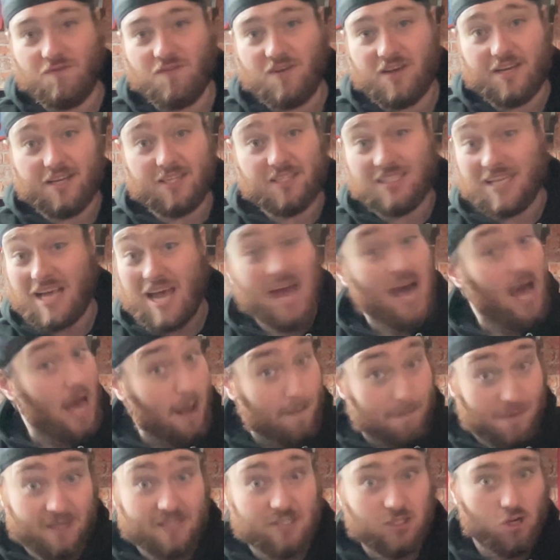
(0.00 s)
figures.
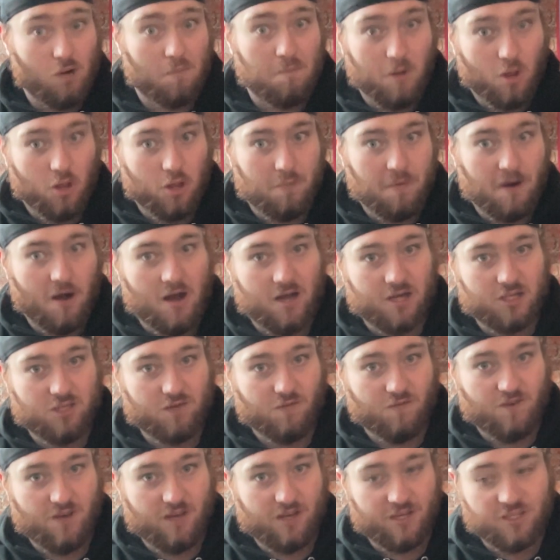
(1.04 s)
I'm personally not bothered about action
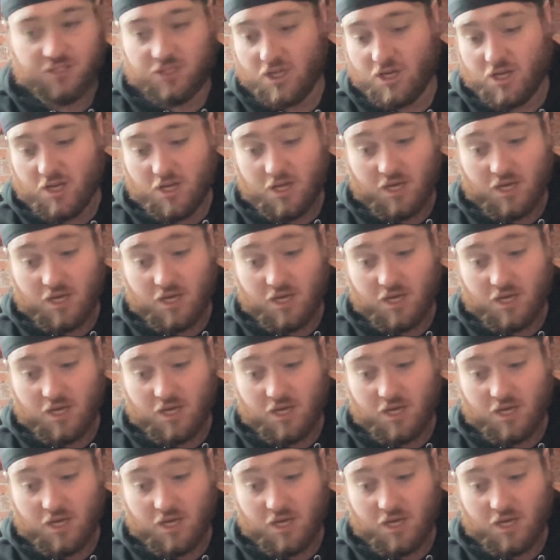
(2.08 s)
figures.